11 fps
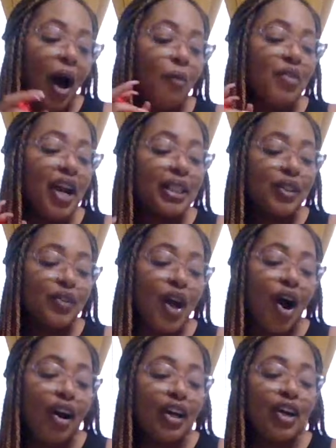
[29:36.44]
Affairs of the
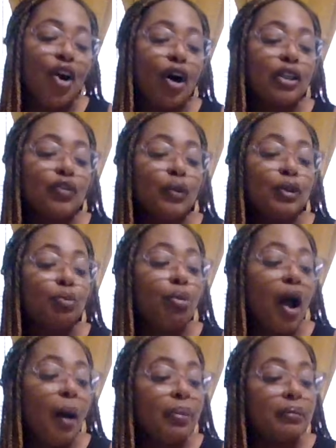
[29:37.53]
heart could cause future
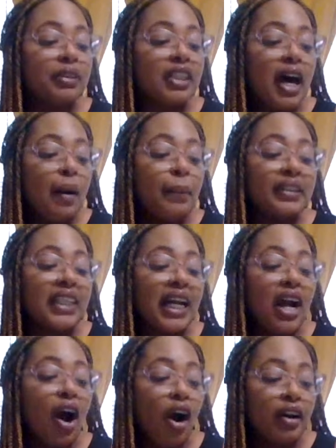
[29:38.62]
problems, but take
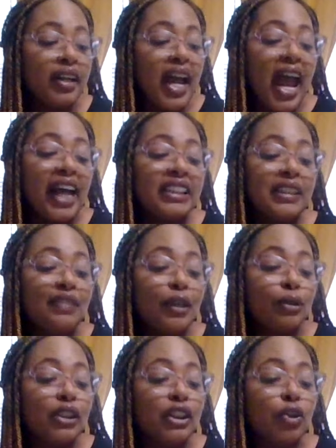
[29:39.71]
heart as
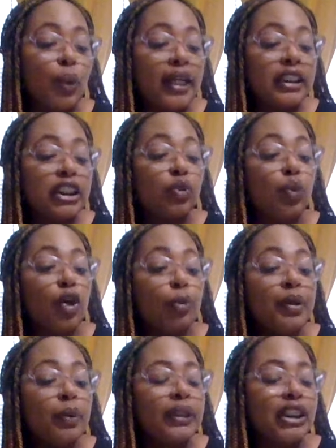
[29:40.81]
difficult situations will
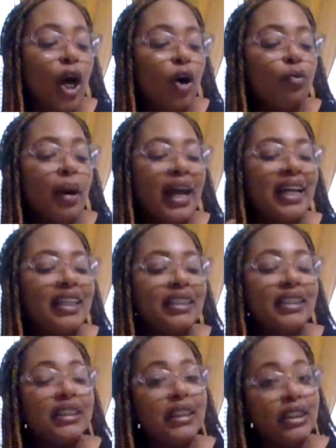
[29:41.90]
be resolved by a good
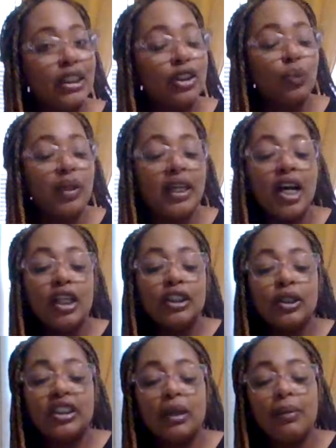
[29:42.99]
decision this week.
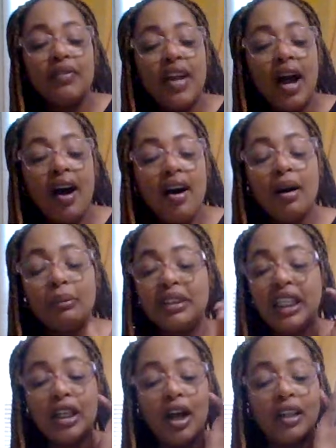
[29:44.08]
So some of y'all, I'm
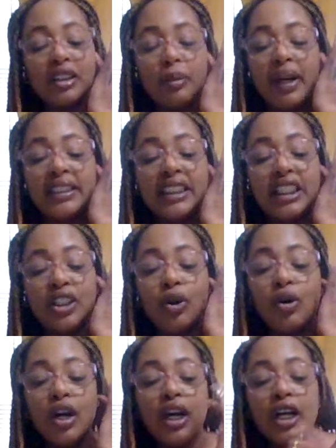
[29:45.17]
telling y'all, somebody sending you
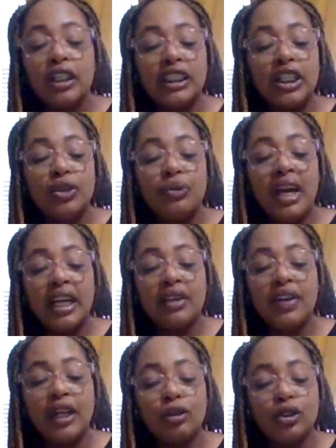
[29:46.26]
sending you negative
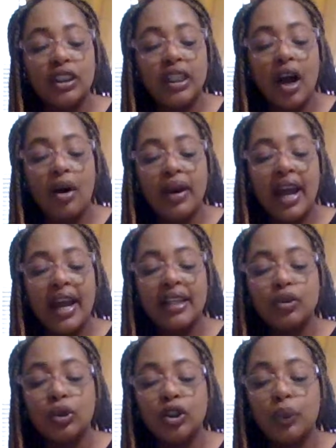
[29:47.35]
energy, okay,
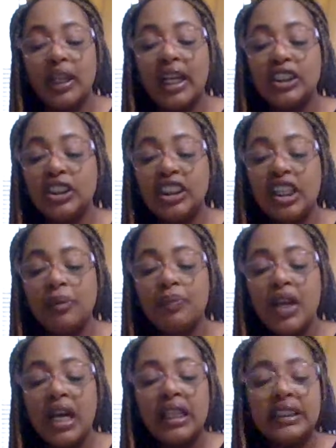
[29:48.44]
towards your relationship.
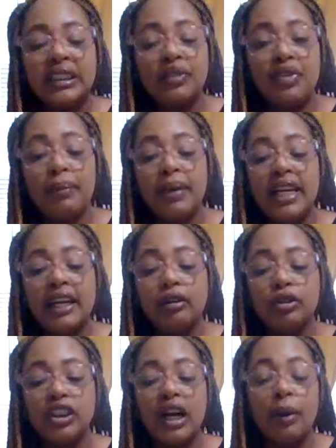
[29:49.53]
This is a feminine
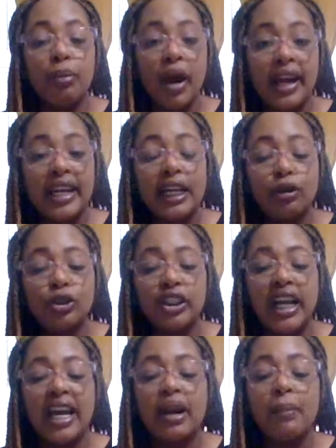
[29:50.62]
energy, a bratty
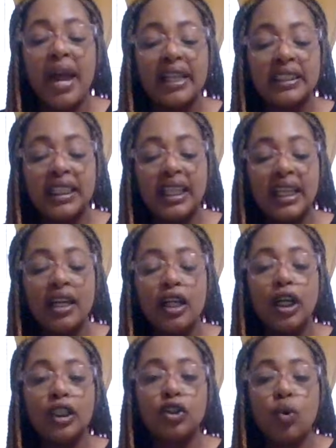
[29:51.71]
energy, and a masculine,
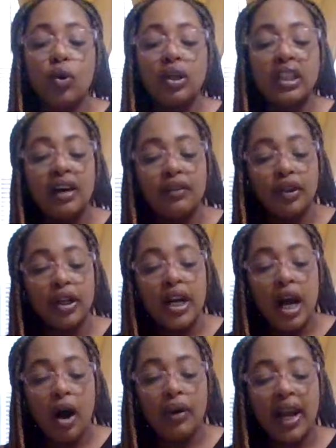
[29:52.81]
a scorn lover,
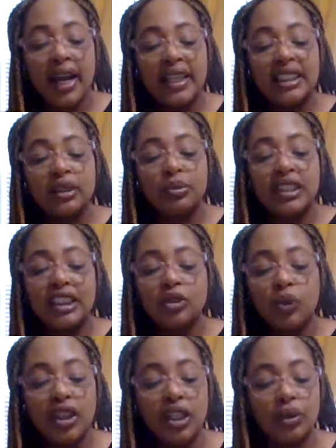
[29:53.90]
okay, that's obsessed
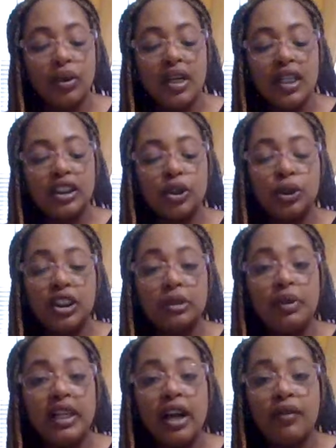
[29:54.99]
with you. So just
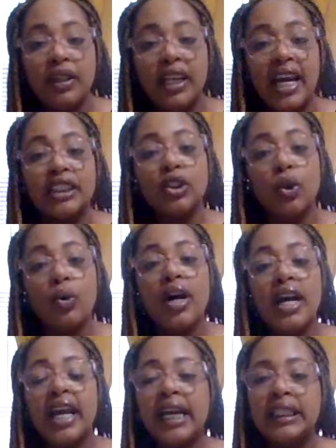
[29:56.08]
be careful of that. So
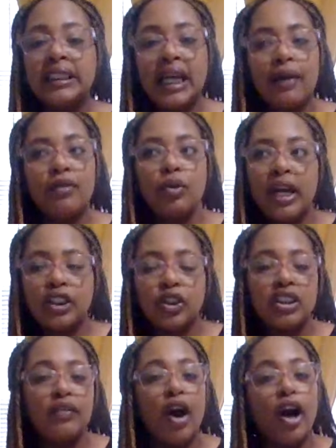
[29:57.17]
any type you catch
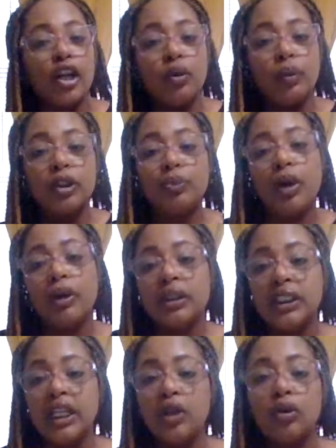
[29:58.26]
yourself arguing with your
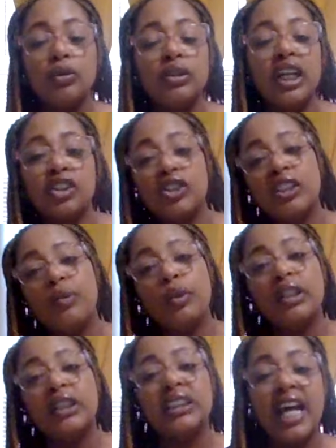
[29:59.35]
person or you catch yourself
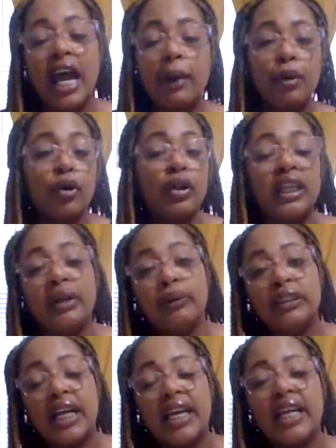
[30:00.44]
wanting to snap or getting
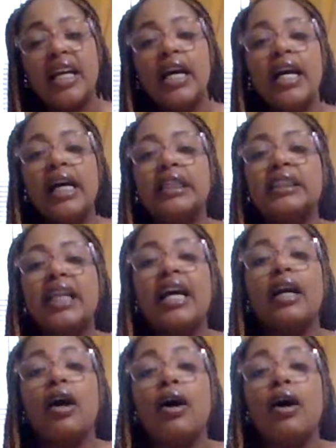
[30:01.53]
irritated, it's like